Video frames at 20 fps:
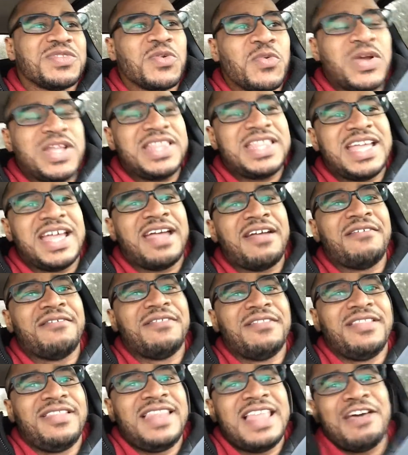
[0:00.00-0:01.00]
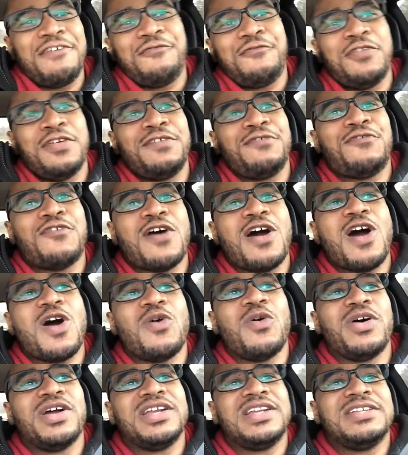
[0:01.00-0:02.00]
with their left foot
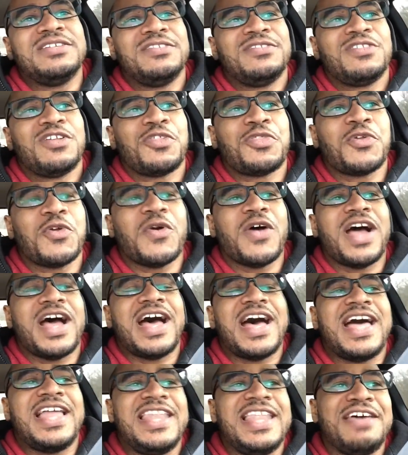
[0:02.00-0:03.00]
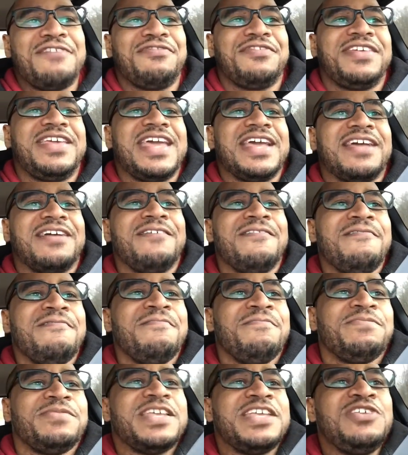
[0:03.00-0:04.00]
forward to throw a left kick,
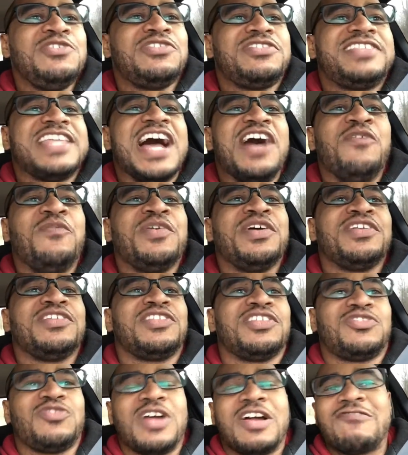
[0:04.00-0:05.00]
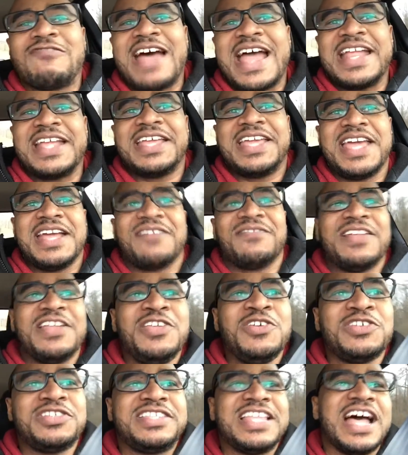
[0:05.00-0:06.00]
then you stand with to a right kick, then
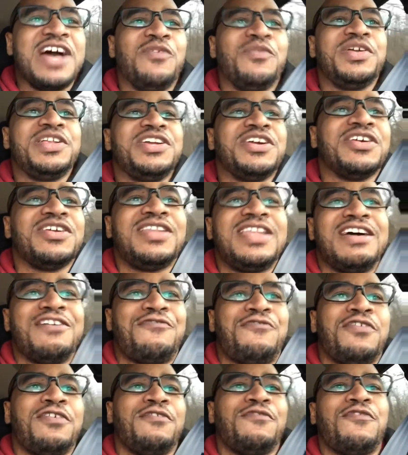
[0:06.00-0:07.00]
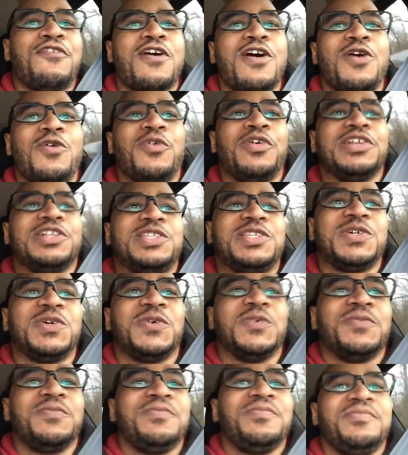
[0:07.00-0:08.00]
you stand with your left foot forward
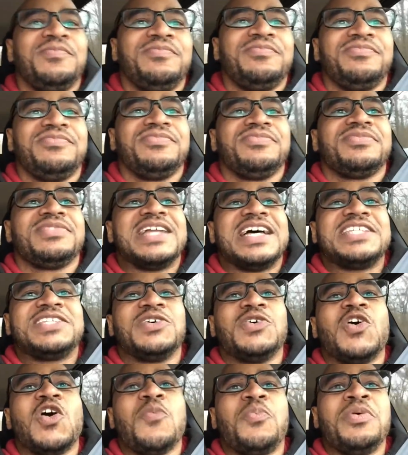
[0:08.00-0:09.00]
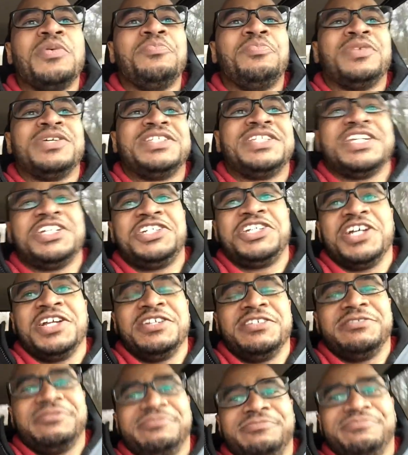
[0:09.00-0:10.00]
too. That's the open position.